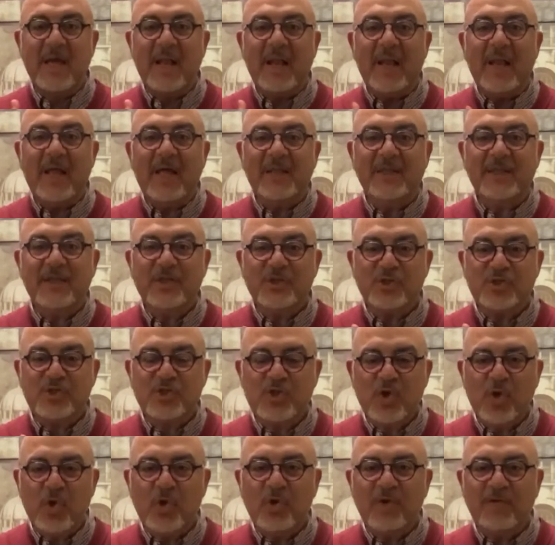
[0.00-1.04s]
Let the
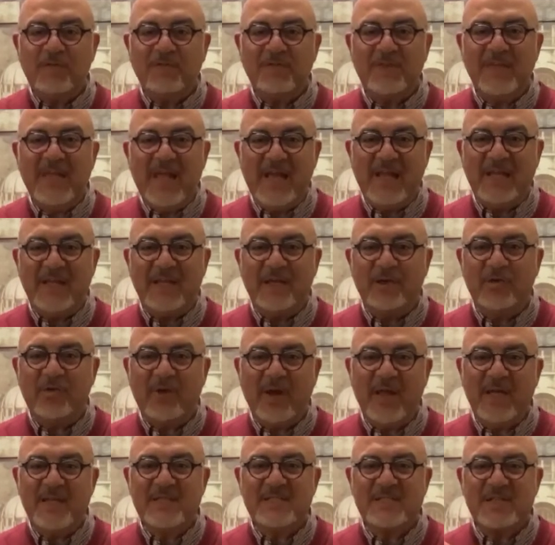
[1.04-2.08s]
joy of daily
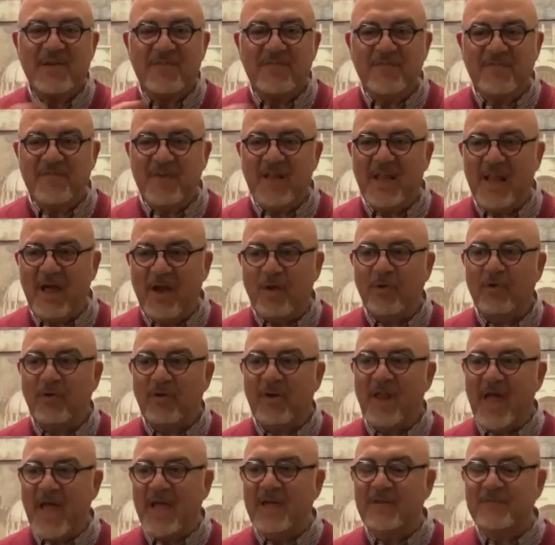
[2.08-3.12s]
grace fill our
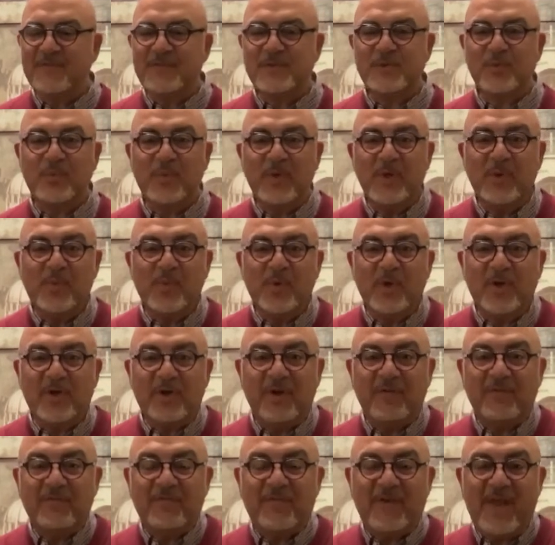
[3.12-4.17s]
lives. We will
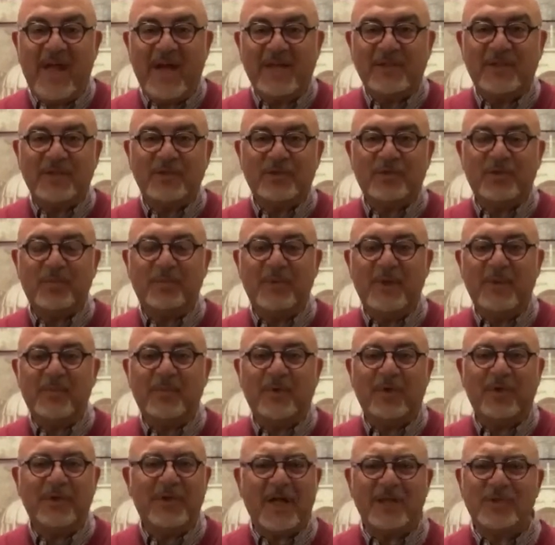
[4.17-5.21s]
reflect it to
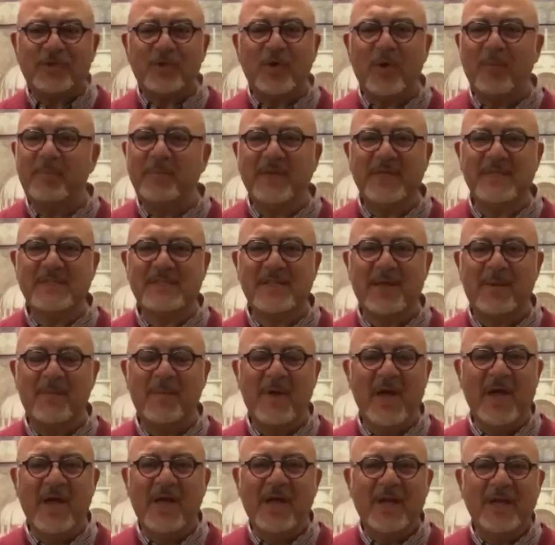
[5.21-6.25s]
people, not to appease
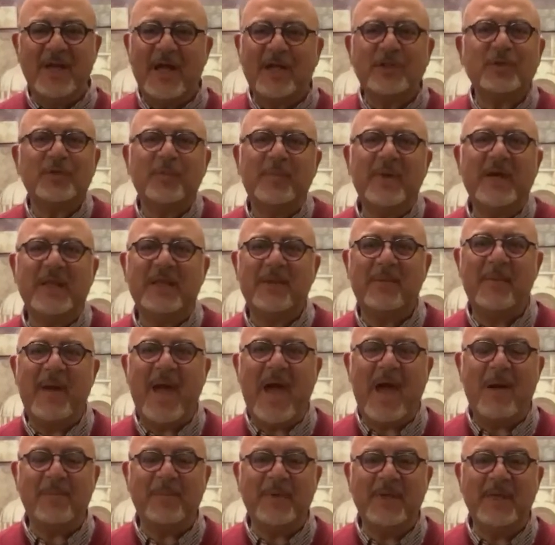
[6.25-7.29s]
them, not to make them
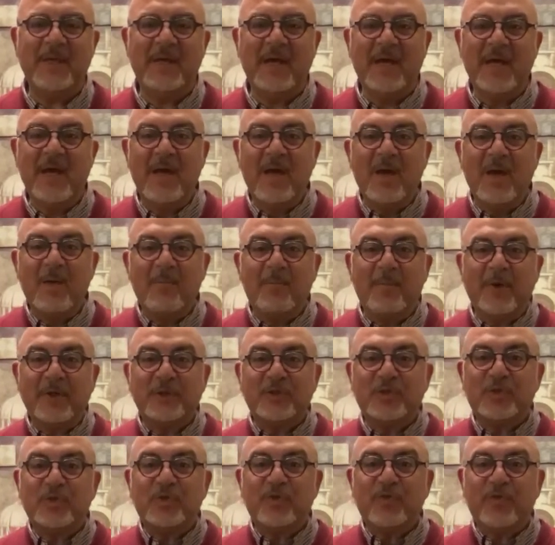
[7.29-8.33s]
happy,
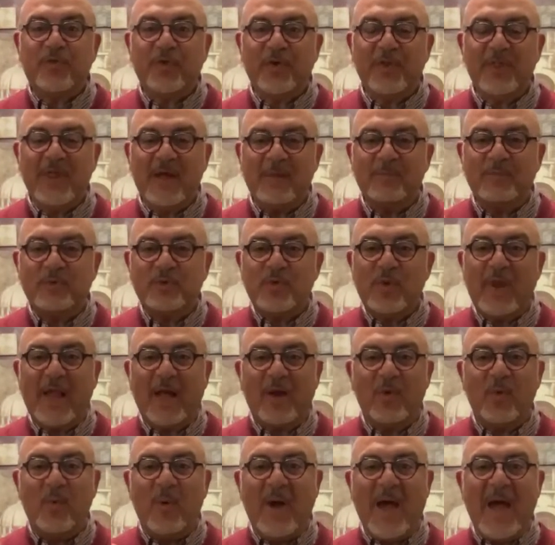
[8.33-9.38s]
but for them to
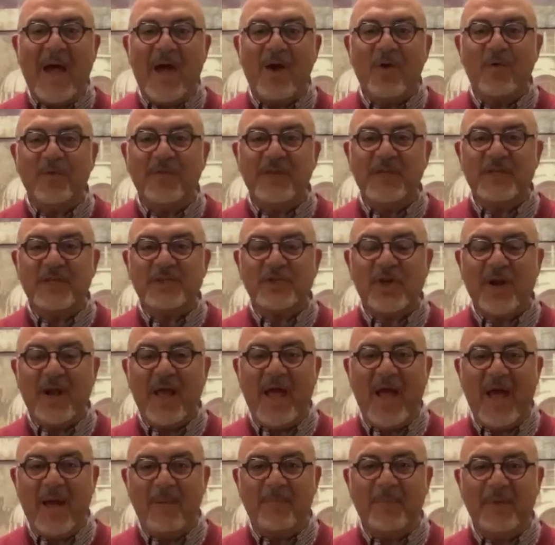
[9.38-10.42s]
wow, these are
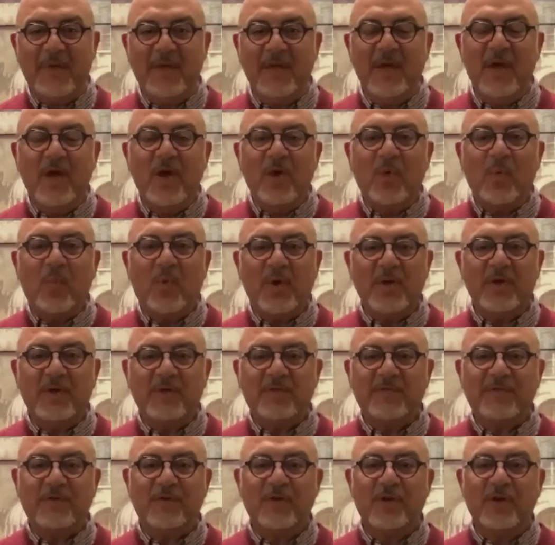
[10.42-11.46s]
happy,
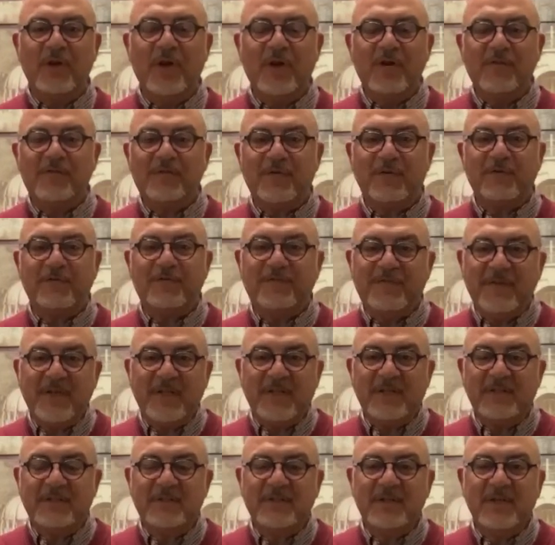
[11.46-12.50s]
wonderful,
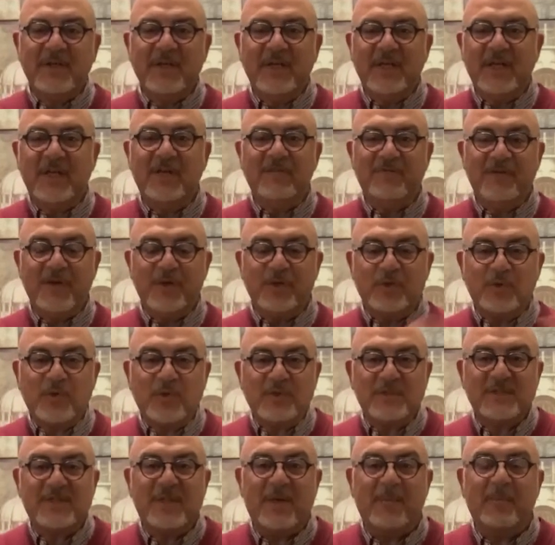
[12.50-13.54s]
fulfilled
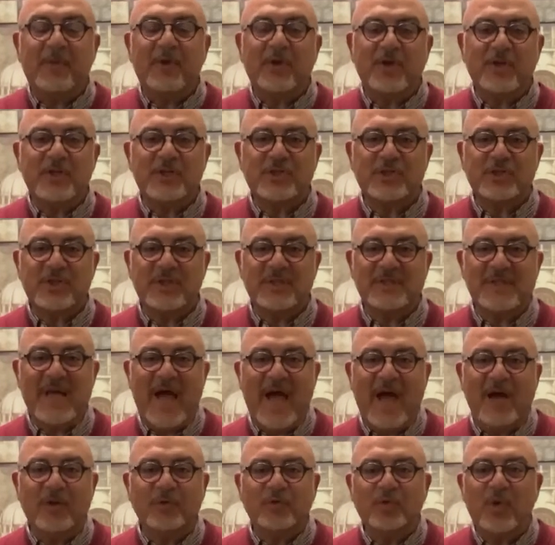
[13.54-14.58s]
individuals, them Christians.
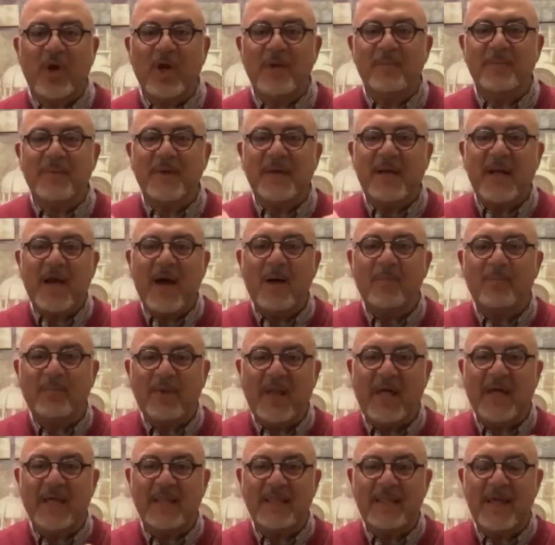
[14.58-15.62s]
How do I become
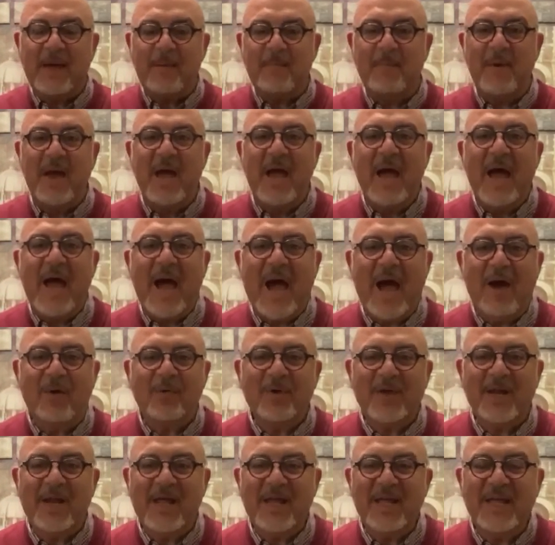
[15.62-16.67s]
like them? How
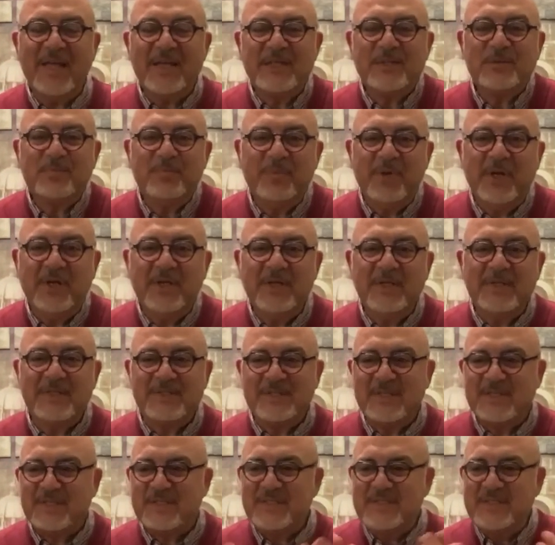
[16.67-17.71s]
can I experience
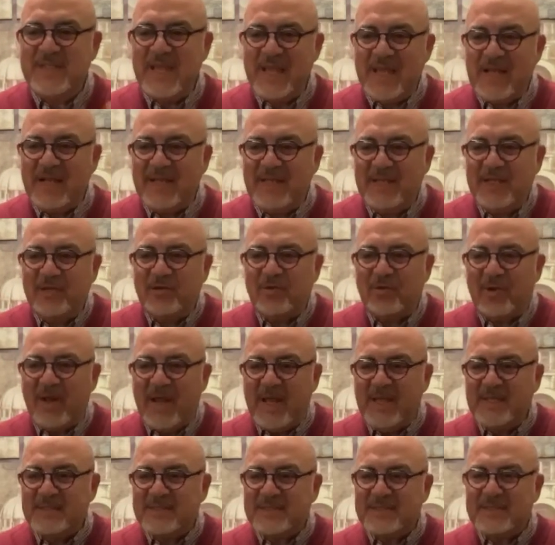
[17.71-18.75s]
this daily
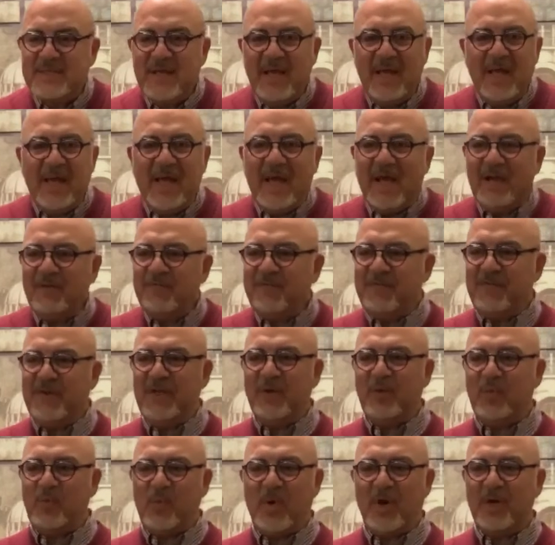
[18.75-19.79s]
grace and feel
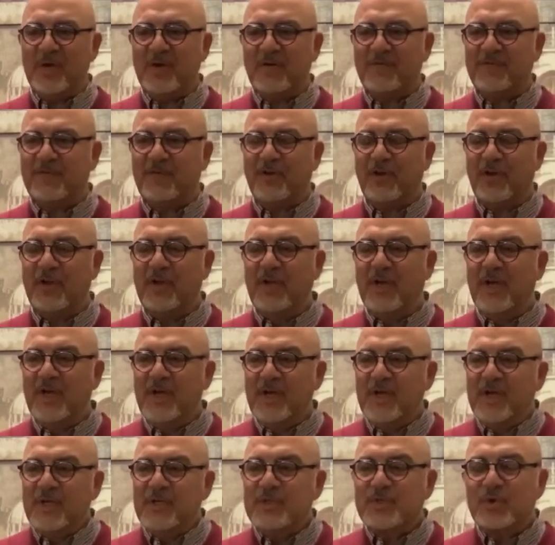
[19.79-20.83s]
wonderful?
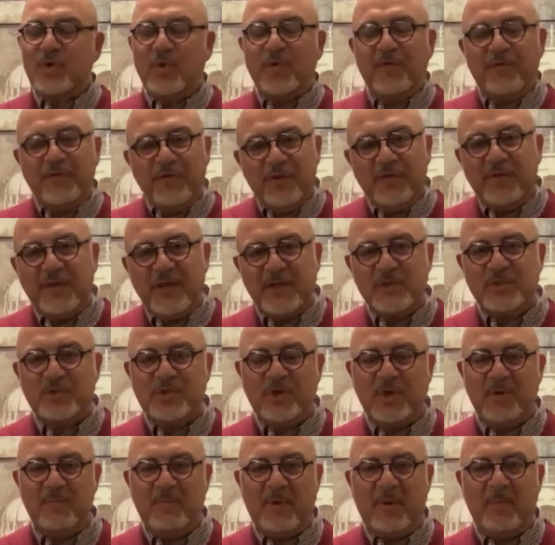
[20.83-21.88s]
So a few things to
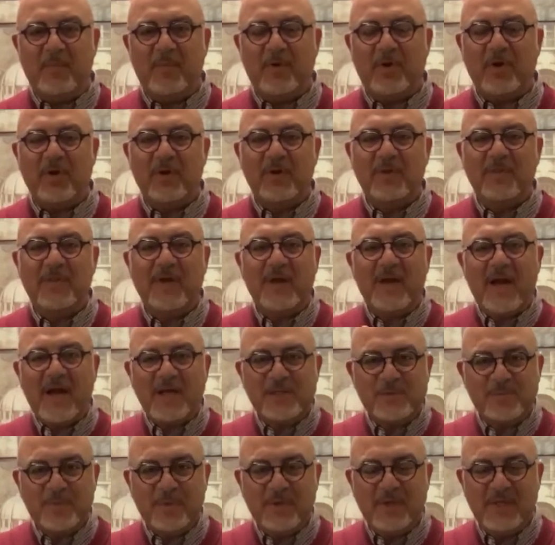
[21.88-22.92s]
remember. The
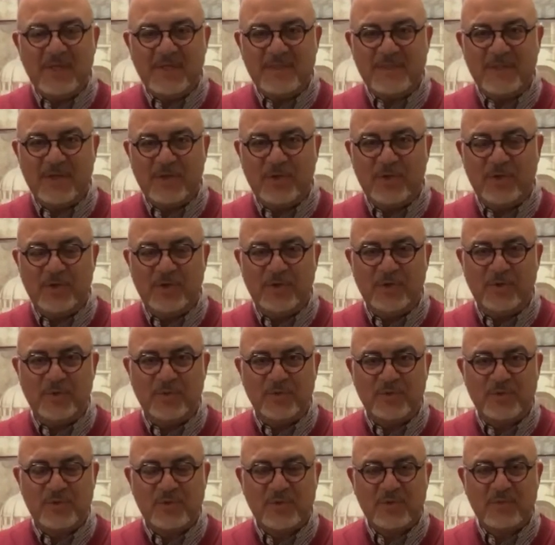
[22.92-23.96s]
gospel is the good
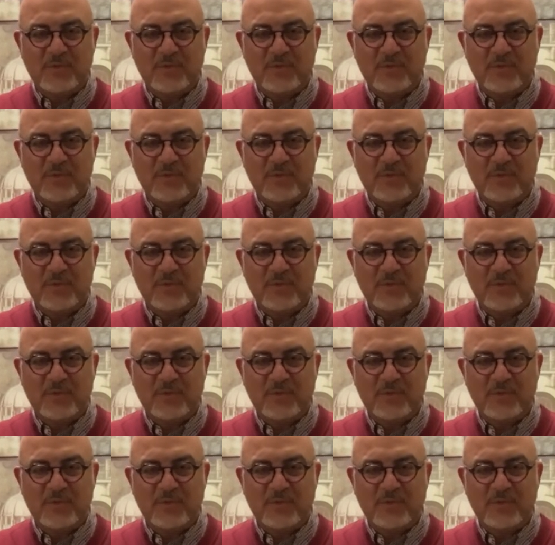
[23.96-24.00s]
news.